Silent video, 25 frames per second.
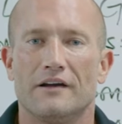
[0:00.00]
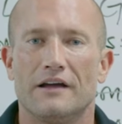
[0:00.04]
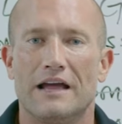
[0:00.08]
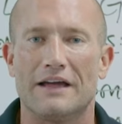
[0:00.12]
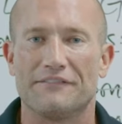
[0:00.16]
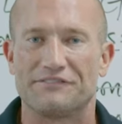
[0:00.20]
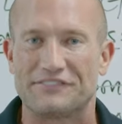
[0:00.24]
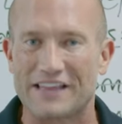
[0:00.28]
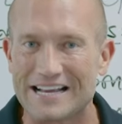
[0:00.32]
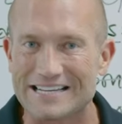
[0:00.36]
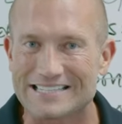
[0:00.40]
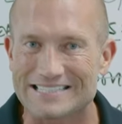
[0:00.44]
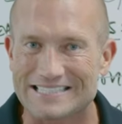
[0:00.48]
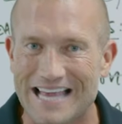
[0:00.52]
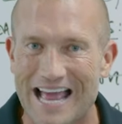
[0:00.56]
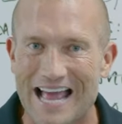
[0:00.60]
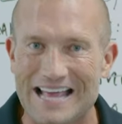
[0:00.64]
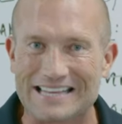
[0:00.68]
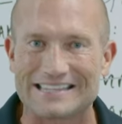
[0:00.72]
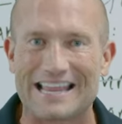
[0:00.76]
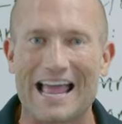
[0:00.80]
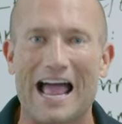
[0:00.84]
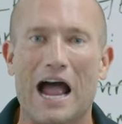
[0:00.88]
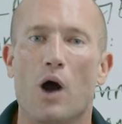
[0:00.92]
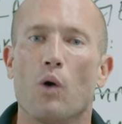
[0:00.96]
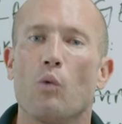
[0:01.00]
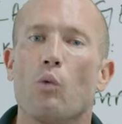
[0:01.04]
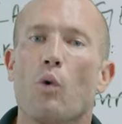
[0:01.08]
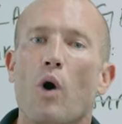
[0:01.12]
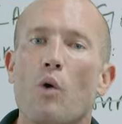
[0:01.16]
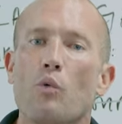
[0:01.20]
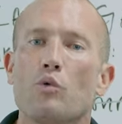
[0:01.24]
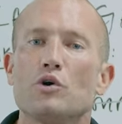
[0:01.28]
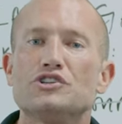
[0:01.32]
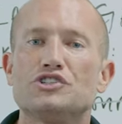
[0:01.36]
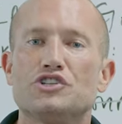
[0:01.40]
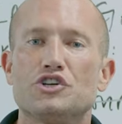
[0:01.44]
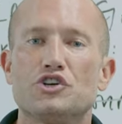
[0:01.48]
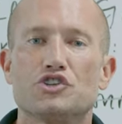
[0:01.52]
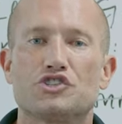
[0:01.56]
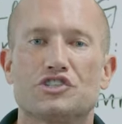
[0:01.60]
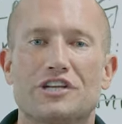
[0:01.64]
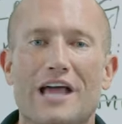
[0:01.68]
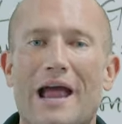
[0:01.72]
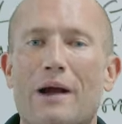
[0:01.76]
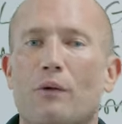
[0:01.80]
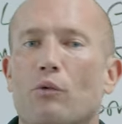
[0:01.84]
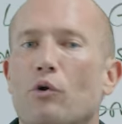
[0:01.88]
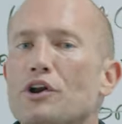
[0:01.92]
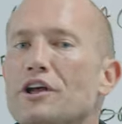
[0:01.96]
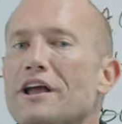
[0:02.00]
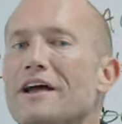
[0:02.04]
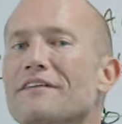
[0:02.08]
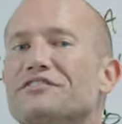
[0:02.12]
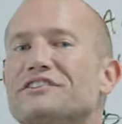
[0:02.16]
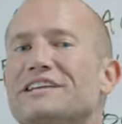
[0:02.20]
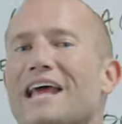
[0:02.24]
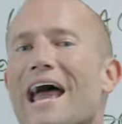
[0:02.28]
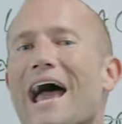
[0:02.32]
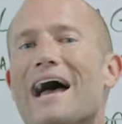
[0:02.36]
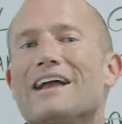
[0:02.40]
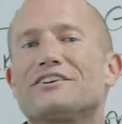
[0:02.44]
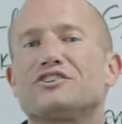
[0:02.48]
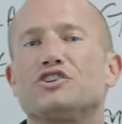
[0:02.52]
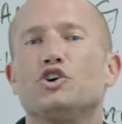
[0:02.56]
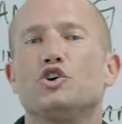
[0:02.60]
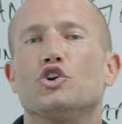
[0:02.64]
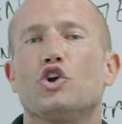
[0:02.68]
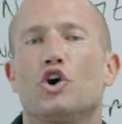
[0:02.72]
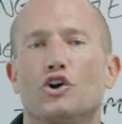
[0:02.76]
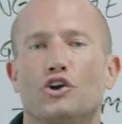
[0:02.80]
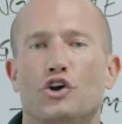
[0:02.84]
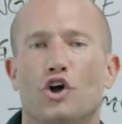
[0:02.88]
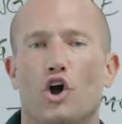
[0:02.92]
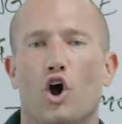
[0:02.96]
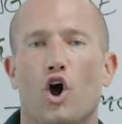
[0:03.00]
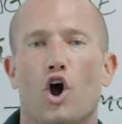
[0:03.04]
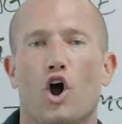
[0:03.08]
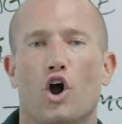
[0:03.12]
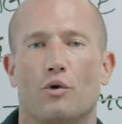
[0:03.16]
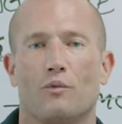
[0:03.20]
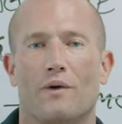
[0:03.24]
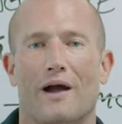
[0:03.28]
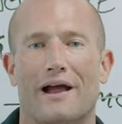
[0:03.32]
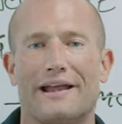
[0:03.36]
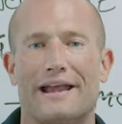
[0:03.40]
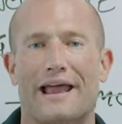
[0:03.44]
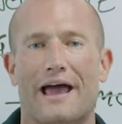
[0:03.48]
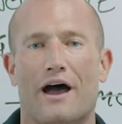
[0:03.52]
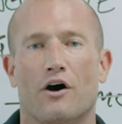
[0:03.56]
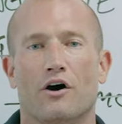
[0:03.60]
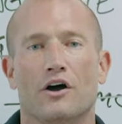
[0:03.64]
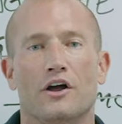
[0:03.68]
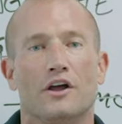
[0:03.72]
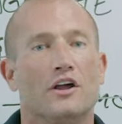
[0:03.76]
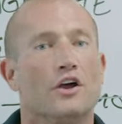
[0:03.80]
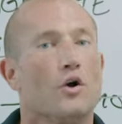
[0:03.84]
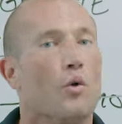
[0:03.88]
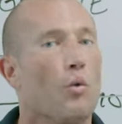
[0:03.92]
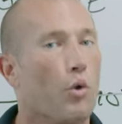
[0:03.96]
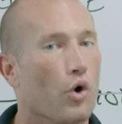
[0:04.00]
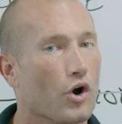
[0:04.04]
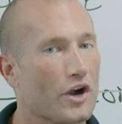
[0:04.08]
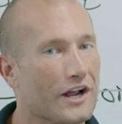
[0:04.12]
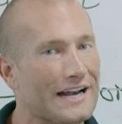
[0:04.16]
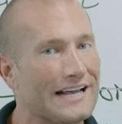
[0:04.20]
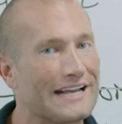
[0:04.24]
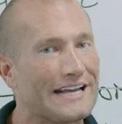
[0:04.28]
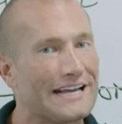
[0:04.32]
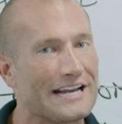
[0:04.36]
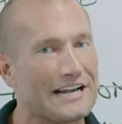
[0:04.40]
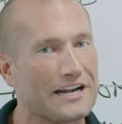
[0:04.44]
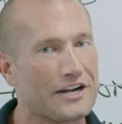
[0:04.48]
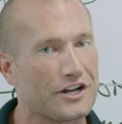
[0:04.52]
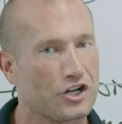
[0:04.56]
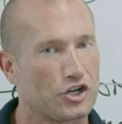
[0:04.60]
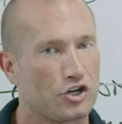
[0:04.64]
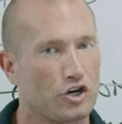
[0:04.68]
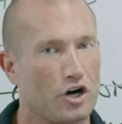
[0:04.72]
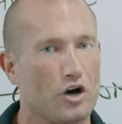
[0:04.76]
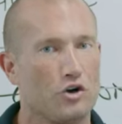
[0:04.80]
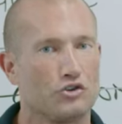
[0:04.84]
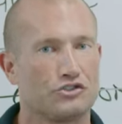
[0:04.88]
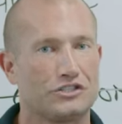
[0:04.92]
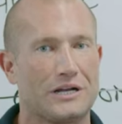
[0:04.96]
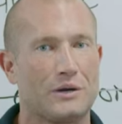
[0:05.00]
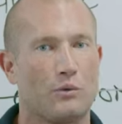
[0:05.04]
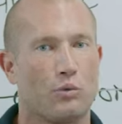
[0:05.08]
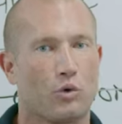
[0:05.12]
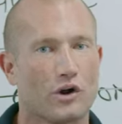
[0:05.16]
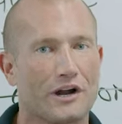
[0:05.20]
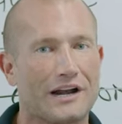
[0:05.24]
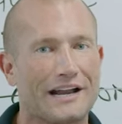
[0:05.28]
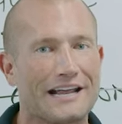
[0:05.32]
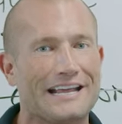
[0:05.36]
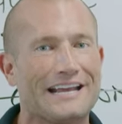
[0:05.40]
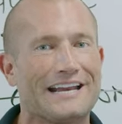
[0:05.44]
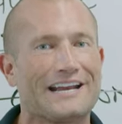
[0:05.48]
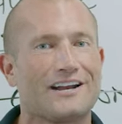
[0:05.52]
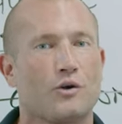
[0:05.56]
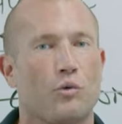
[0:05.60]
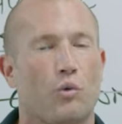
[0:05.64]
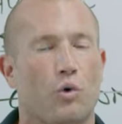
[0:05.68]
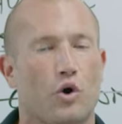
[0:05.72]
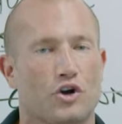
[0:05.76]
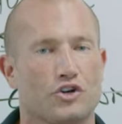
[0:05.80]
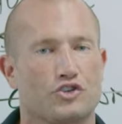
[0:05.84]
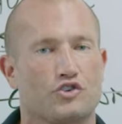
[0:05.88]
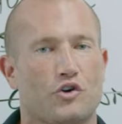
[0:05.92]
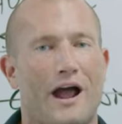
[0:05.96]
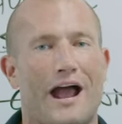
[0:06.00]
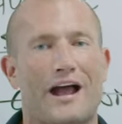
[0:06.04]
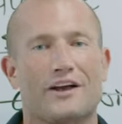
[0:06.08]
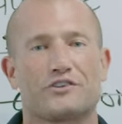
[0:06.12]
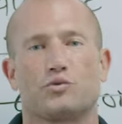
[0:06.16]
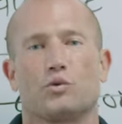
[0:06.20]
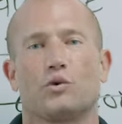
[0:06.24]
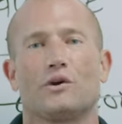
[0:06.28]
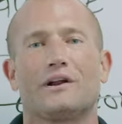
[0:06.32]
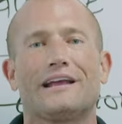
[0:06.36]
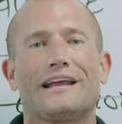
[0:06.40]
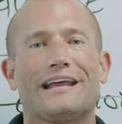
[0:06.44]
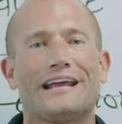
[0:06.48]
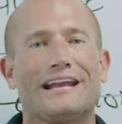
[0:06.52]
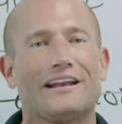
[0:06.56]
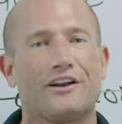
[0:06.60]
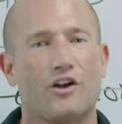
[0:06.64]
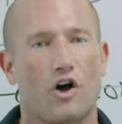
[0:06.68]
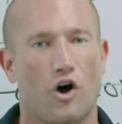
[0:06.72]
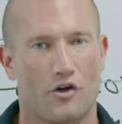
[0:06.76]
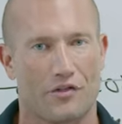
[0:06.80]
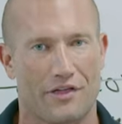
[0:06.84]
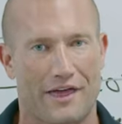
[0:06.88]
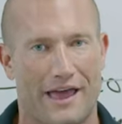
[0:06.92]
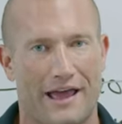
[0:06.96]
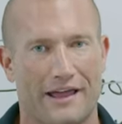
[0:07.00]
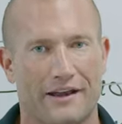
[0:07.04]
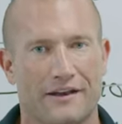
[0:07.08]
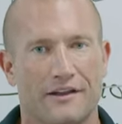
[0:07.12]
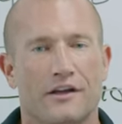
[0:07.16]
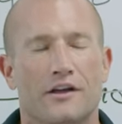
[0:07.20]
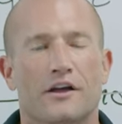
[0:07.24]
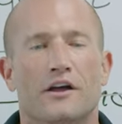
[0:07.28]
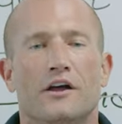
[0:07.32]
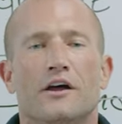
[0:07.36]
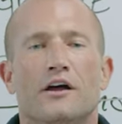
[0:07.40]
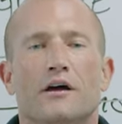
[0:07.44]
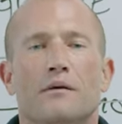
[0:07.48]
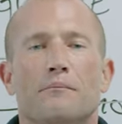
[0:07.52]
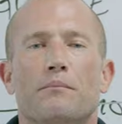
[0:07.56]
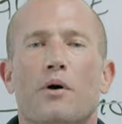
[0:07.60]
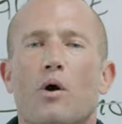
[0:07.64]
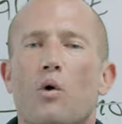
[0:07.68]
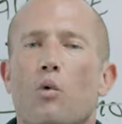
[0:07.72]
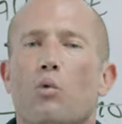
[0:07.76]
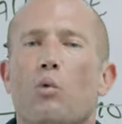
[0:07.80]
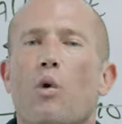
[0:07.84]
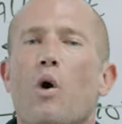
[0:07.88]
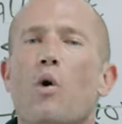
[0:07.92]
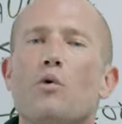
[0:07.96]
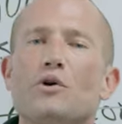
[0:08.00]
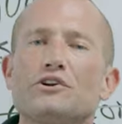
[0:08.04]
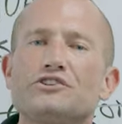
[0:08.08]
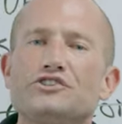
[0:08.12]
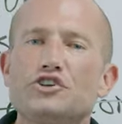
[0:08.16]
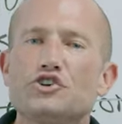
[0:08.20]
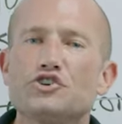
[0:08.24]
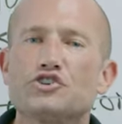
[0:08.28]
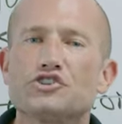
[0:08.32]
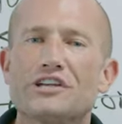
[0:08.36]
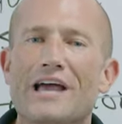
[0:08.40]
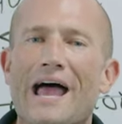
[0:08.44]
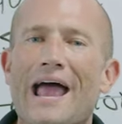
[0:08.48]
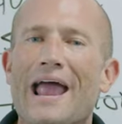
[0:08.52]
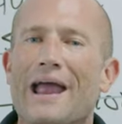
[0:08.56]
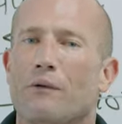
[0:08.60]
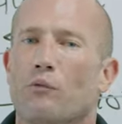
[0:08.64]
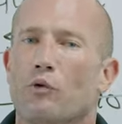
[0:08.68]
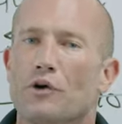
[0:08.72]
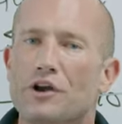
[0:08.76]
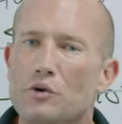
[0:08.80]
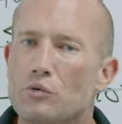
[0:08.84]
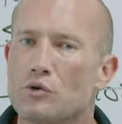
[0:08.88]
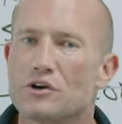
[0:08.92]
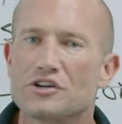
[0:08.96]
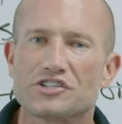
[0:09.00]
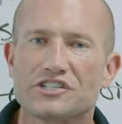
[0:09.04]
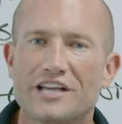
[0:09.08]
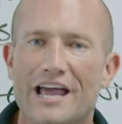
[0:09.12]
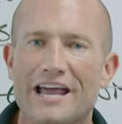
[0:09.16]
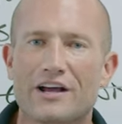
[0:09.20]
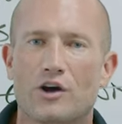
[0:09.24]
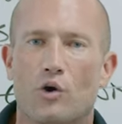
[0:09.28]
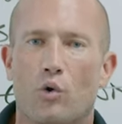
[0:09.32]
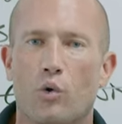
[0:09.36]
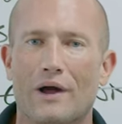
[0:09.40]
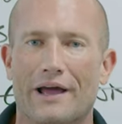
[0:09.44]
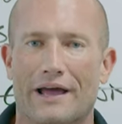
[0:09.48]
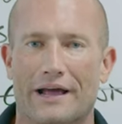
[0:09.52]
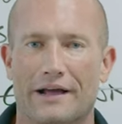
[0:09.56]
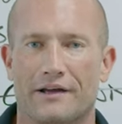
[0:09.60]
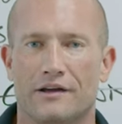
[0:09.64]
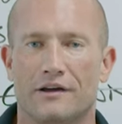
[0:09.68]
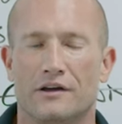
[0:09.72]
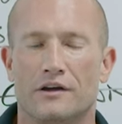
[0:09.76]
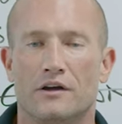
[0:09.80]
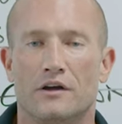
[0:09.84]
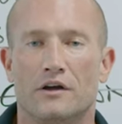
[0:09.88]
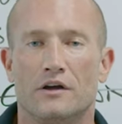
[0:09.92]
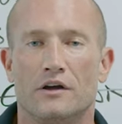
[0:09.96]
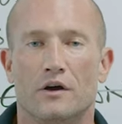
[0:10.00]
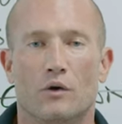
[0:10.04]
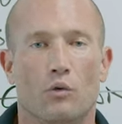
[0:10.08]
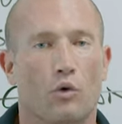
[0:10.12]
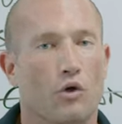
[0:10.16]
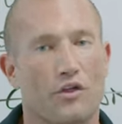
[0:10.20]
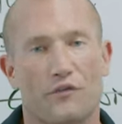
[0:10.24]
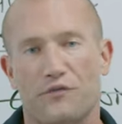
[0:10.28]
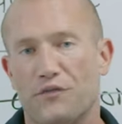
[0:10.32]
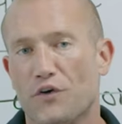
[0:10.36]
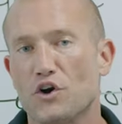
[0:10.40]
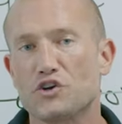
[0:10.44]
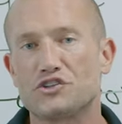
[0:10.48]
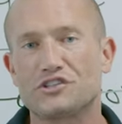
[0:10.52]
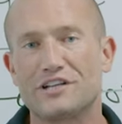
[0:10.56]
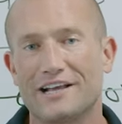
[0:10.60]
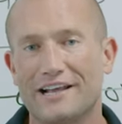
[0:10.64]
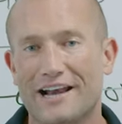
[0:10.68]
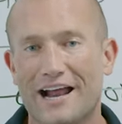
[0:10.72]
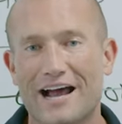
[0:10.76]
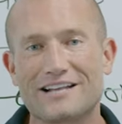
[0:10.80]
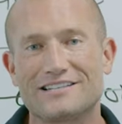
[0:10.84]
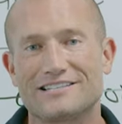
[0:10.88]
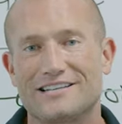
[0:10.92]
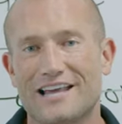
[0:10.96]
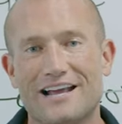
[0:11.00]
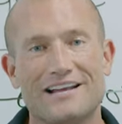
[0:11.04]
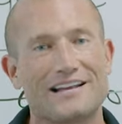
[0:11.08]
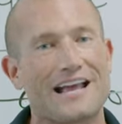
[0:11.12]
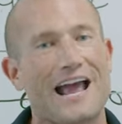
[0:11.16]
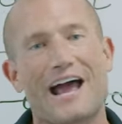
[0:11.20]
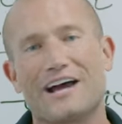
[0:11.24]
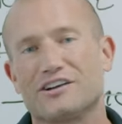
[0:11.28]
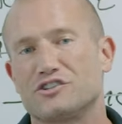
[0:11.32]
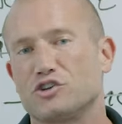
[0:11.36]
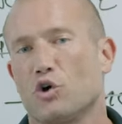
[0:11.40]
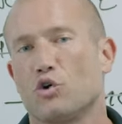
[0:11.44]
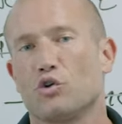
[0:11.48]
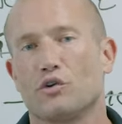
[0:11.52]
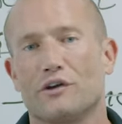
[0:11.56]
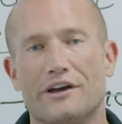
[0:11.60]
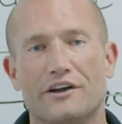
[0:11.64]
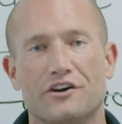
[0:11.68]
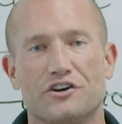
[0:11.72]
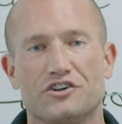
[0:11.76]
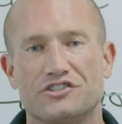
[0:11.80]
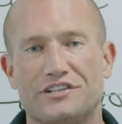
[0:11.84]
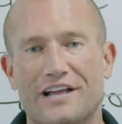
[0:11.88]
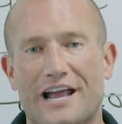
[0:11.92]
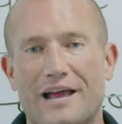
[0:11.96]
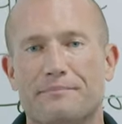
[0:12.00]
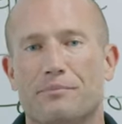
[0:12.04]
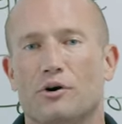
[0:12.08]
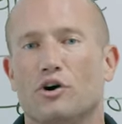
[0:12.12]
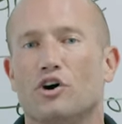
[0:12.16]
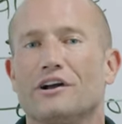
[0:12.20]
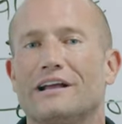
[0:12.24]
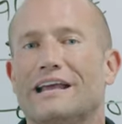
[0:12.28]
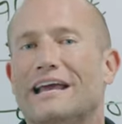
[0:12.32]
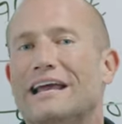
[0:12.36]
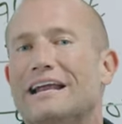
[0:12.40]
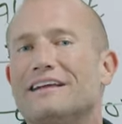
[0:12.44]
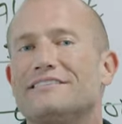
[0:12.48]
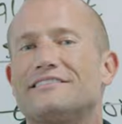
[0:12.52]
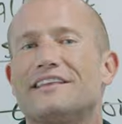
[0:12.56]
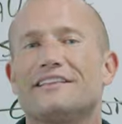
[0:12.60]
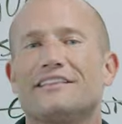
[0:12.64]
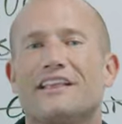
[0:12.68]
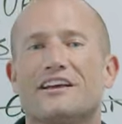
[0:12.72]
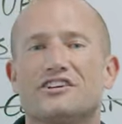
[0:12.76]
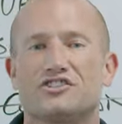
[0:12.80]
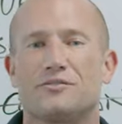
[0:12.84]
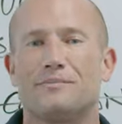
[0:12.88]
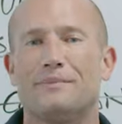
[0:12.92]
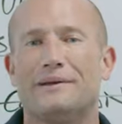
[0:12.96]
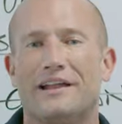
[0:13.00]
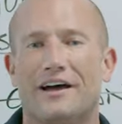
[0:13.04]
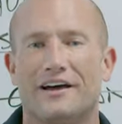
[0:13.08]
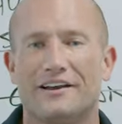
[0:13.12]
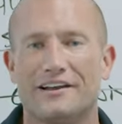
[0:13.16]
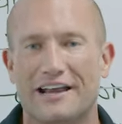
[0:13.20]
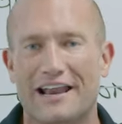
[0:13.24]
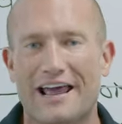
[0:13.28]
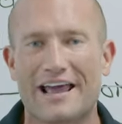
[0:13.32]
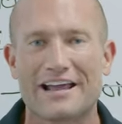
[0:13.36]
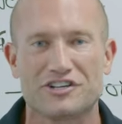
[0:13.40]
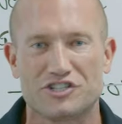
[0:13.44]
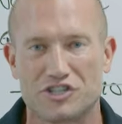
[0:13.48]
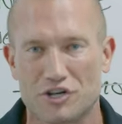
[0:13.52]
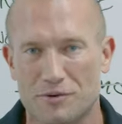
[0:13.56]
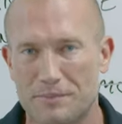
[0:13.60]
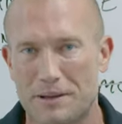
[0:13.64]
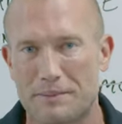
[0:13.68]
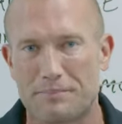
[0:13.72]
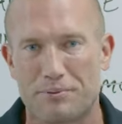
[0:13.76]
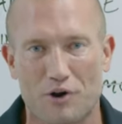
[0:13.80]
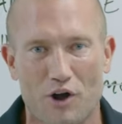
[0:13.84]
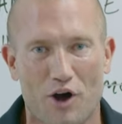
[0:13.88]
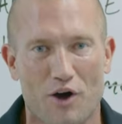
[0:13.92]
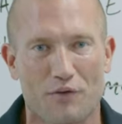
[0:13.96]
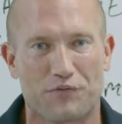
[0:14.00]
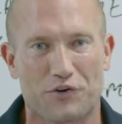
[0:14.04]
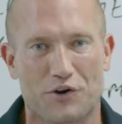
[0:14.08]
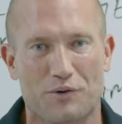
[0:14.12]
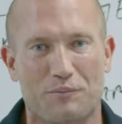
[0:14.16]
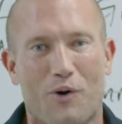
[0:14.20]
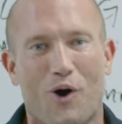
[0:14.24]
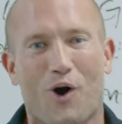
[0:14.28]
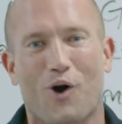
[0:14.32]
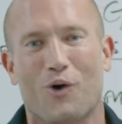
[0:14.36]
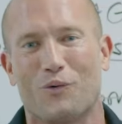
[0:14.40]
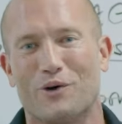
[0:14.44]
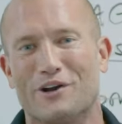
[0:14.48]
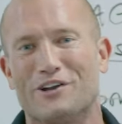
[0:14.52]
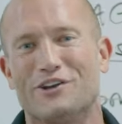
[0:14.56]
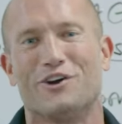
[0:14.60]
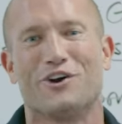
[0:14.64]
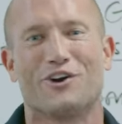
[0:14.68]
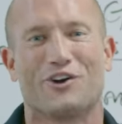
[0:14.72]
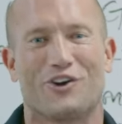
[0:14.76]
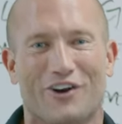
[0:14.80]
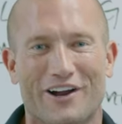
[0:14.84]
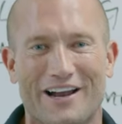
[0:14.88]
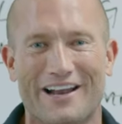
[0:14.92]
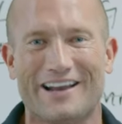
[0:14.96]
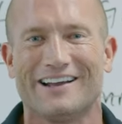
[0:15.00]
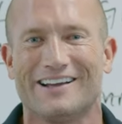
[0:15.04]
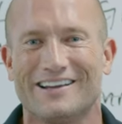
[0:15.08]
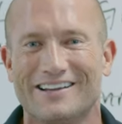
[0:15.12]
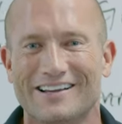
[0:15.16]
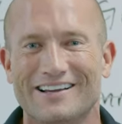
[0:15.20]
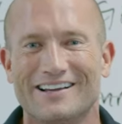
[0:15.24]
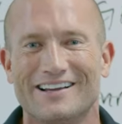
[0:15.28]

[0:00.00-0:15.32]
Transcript: If they said that, what would you say? What do you have tattooed on your heart right now? We're going to get into closing. We're going to get into word tracks. We're going to get into all that. But what would you say? What do you want to say quick? Well, the first thing I'd say, hey, I totally understand. But look, anything that should be done today shouldn't be put off for tomorrow. Wouldn't you agree?